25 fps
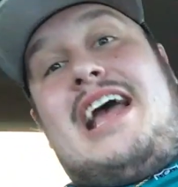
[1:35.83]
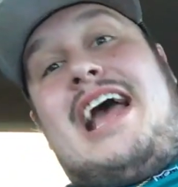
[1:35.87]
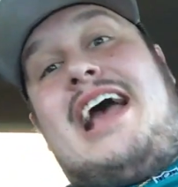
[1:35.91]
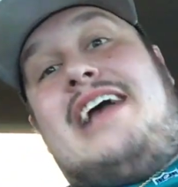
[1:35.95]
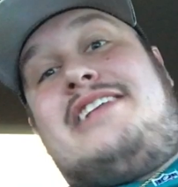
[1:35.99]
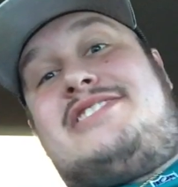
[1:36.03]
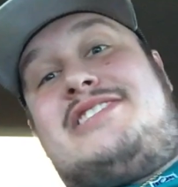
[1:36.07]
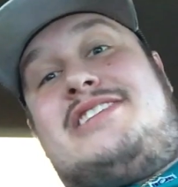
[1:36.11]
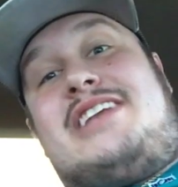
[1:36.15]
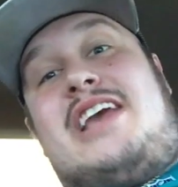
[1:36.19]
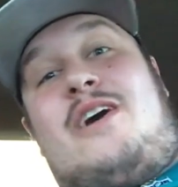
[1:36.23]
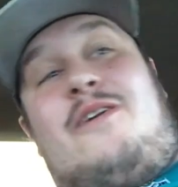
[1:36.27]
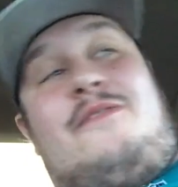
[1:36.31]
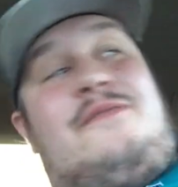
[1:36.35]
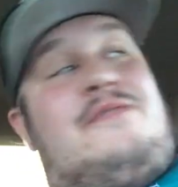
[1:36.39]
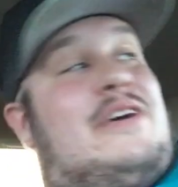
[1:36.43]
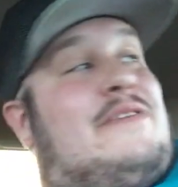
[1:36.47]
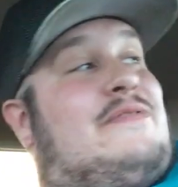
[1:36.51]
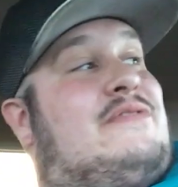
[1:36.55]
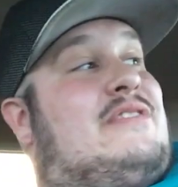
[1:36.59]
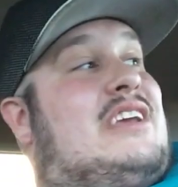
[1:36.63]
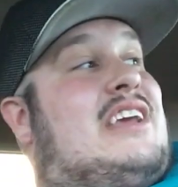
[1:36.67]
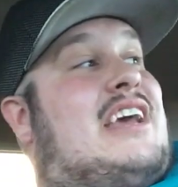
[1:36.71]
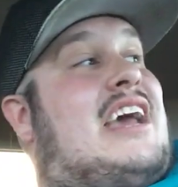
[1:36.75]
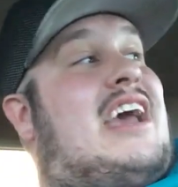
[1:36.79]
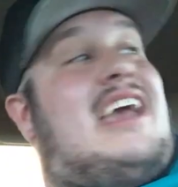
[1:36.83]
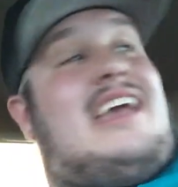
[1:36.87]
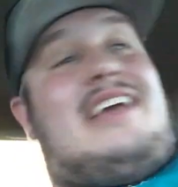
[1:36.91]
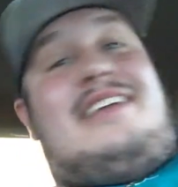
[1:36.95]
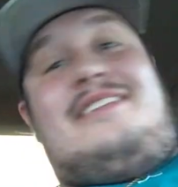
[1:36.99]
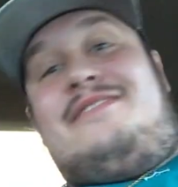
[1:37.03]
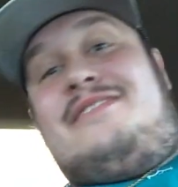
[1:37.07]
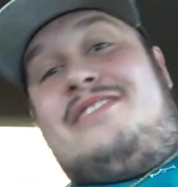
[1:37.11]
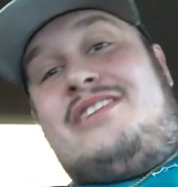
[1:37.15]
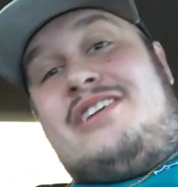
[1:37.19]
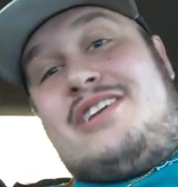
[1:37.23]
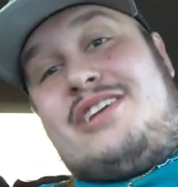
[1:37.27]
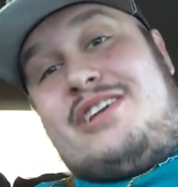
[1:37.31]
At Steel 58,
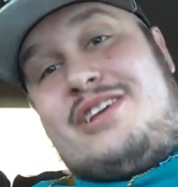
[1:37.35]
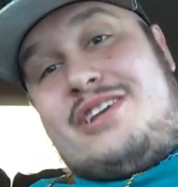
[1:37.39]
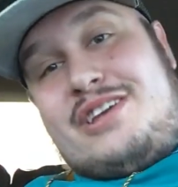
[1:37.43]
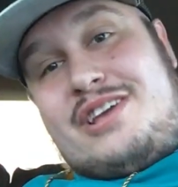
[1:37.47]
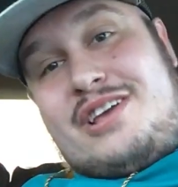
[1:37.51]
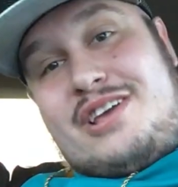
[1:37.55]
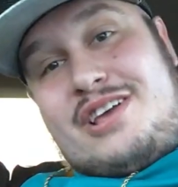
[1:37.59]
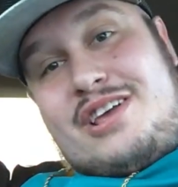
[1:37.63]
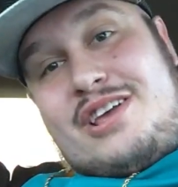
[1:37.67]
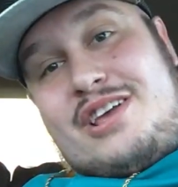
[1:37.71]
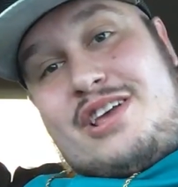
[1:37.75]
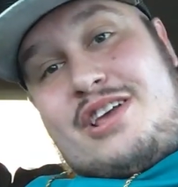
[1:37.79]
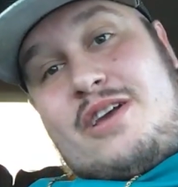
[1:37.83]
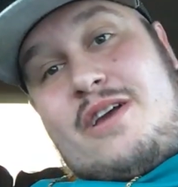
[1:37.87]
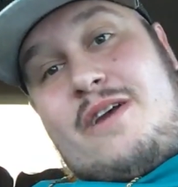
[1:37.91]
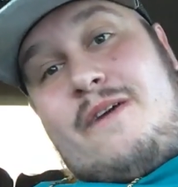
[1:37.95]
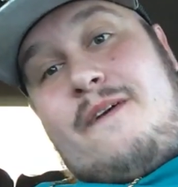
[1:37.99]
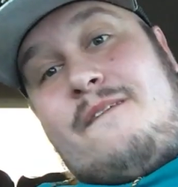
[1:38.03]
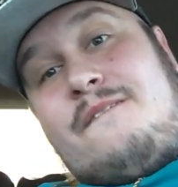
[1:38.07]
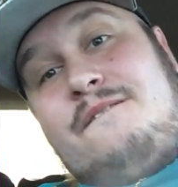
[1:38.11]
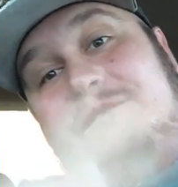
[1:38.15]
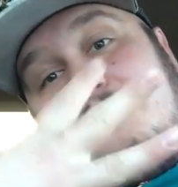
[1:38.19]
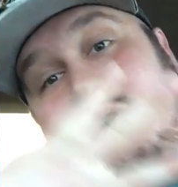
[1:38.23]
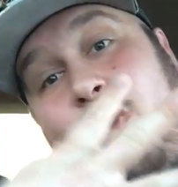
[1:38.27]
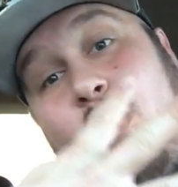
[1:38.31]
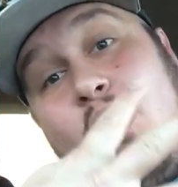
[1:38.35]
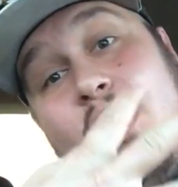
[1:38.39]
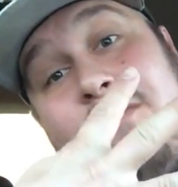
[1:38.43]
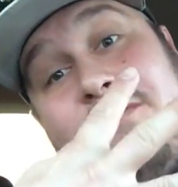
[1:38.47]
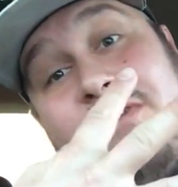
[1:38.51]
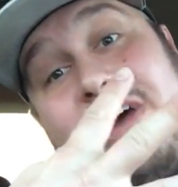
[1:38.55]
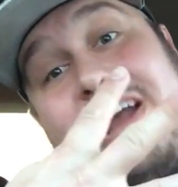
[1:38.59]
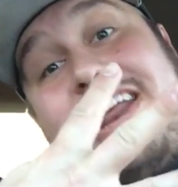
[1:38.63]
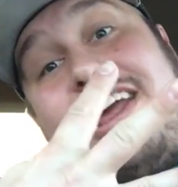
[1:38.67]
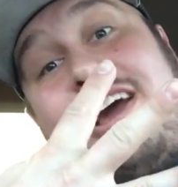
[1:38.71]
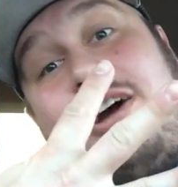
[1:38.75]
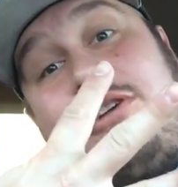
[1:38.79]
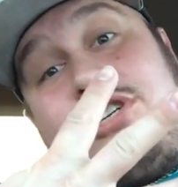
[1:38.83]
four
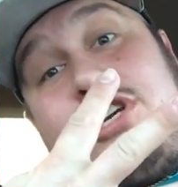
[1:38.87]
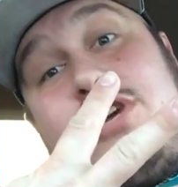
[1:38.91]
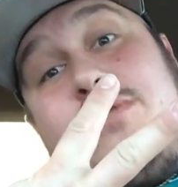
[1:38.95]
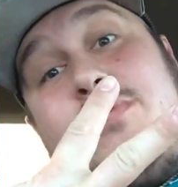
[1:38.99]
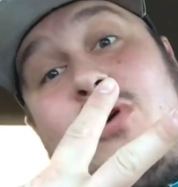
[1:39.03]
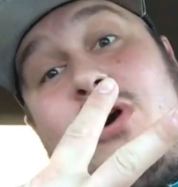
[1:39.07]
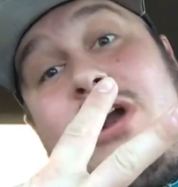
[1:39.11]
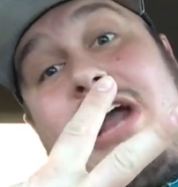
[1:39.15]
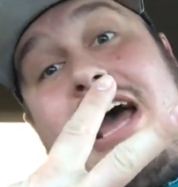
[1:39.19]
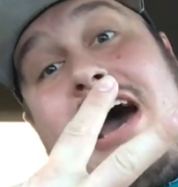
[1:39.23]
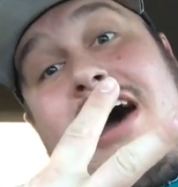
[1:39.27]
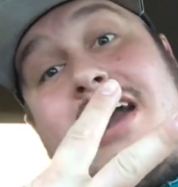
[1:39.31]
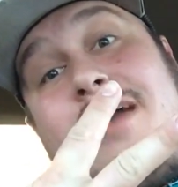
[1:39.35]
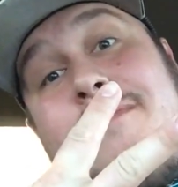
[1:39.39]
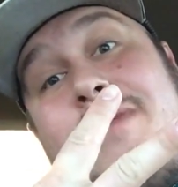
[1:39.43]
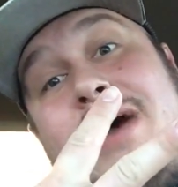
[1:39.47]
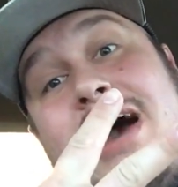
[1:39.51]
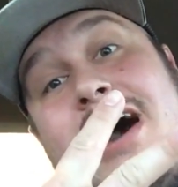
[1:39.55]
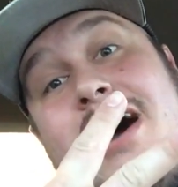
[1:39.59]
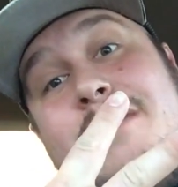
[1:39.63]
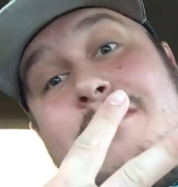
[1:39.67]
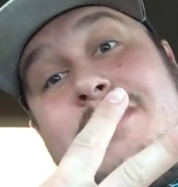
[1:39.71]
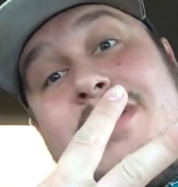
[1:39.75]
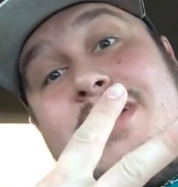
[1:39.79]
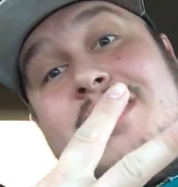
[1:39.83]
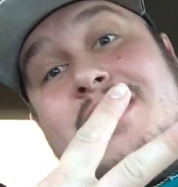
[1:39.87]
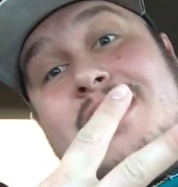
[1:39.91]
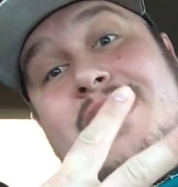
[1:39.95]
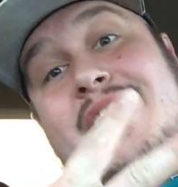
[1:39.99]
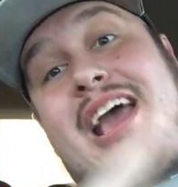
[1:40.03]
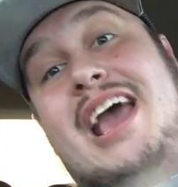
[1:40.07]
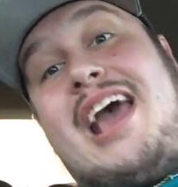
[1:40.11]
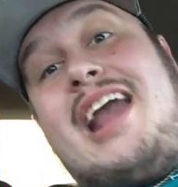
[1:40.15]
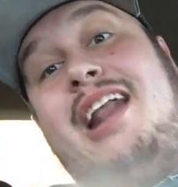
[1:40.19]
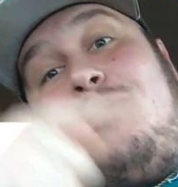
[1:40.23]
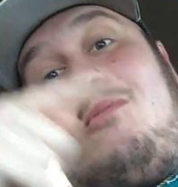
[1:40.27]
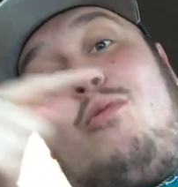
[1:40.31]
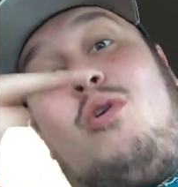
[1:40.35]
videos you put out about me,
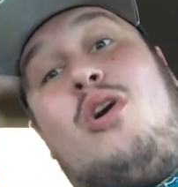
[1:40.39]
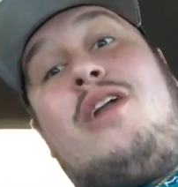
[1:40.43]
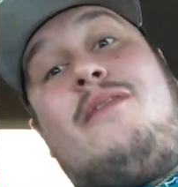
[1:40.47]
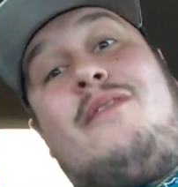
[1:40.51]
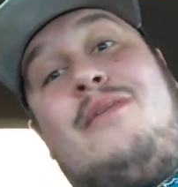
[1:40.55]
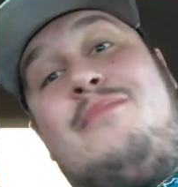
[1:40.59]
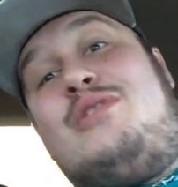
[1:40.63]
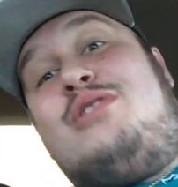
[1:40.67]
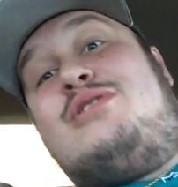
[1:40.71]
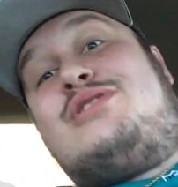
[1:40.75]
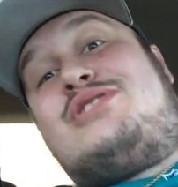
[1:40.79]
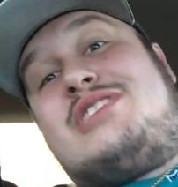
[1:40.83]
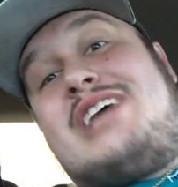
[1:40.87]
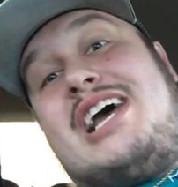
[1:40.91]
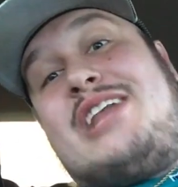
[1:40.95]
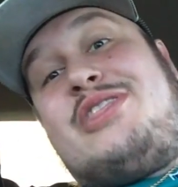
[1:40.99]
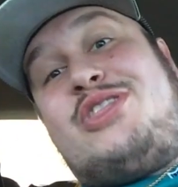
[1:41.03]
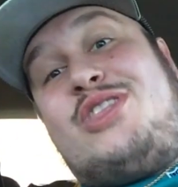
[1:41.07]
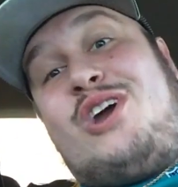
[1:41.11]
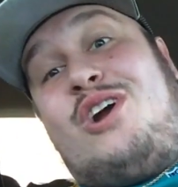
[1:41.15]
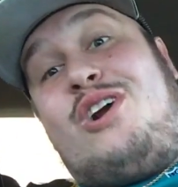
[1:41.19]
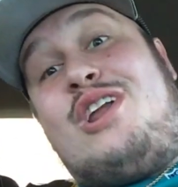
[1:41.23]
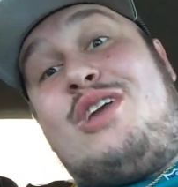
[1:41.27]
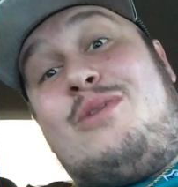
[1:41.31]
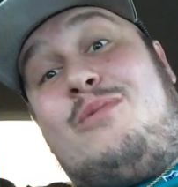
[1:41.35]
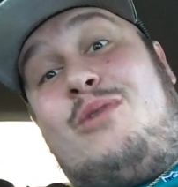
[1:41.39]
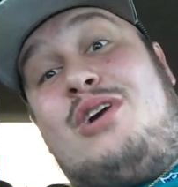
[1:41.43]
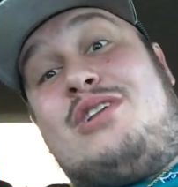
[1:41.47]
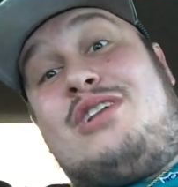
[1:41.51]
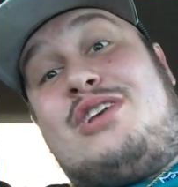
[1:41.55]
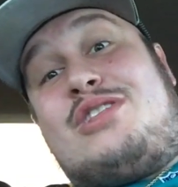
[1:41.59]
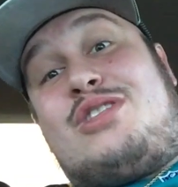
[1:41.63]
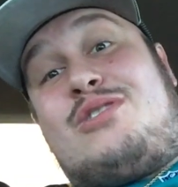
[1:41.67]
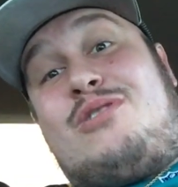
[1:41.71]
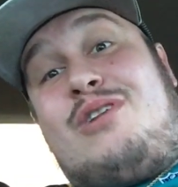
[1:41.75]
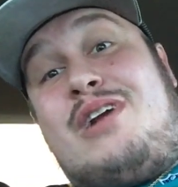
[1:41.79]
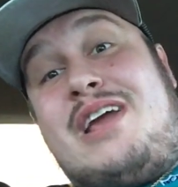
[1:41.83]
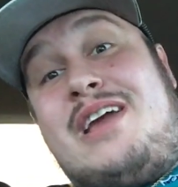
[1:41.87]
and in one of them you said 31
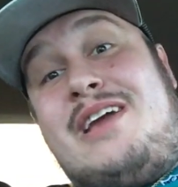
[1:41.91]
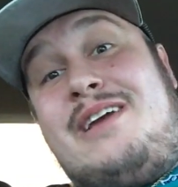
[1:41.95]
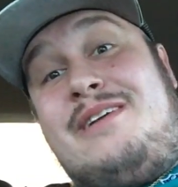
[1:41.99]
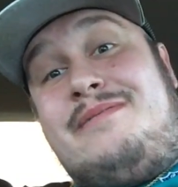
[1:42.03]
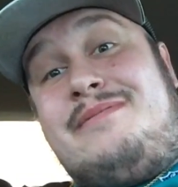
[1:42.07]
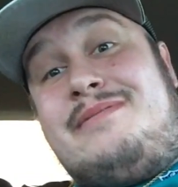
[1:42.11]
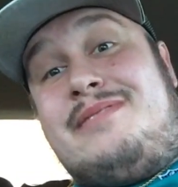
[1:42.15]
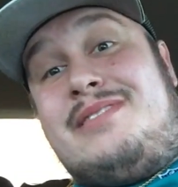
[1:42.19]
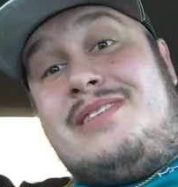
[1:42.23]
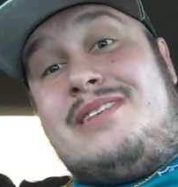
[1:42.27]
to 3.